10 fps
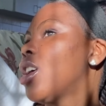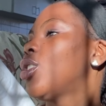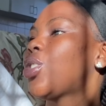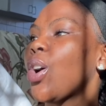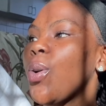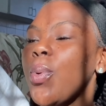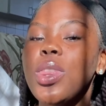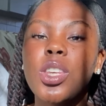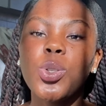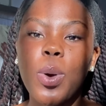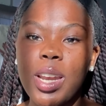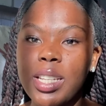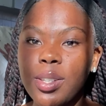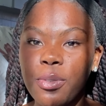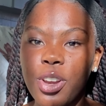So with this one,
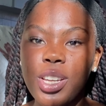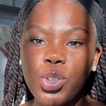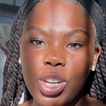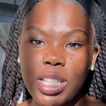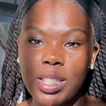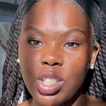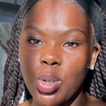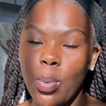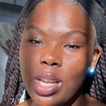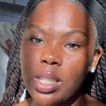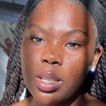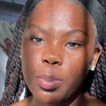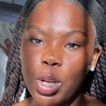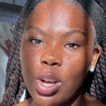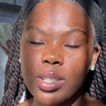it's a very tricky situation
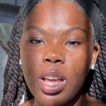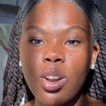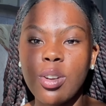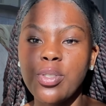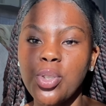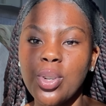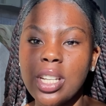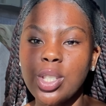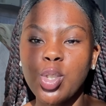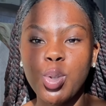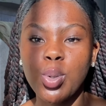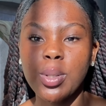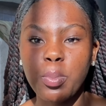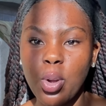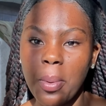because a lot of students
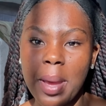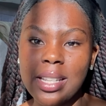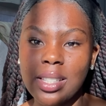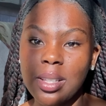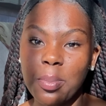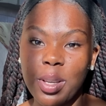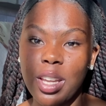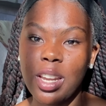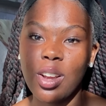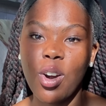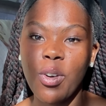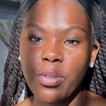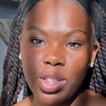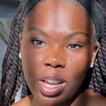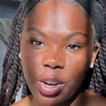choose pure maths in the beginning
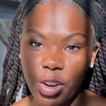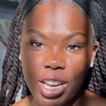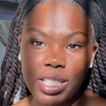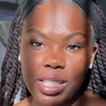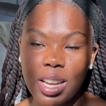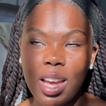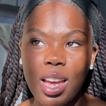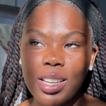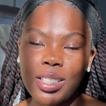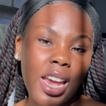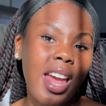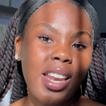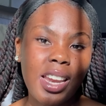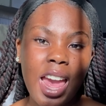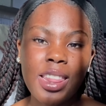of their grades
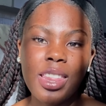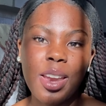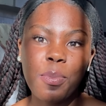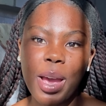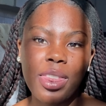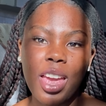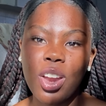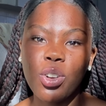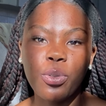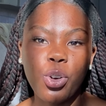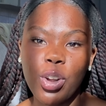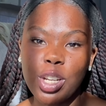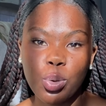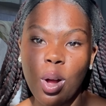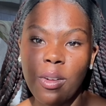10 and then by the end of
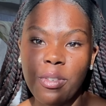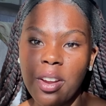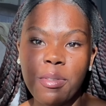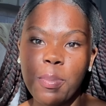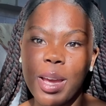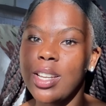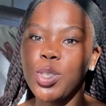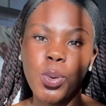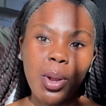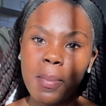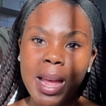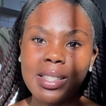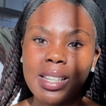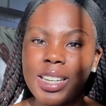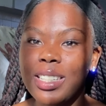grade 12 everybody's doing
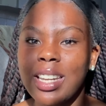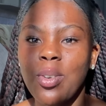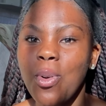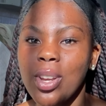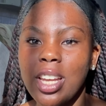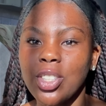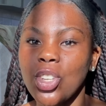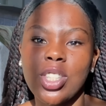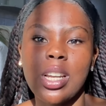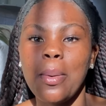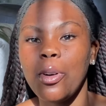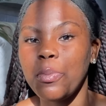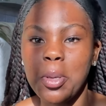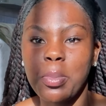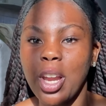maths lit and only a certain number
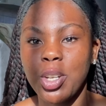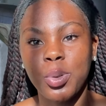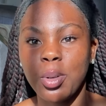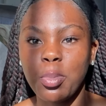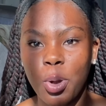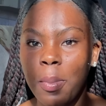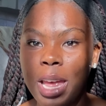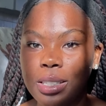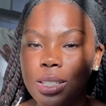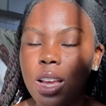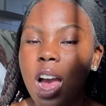of people are doing pure maths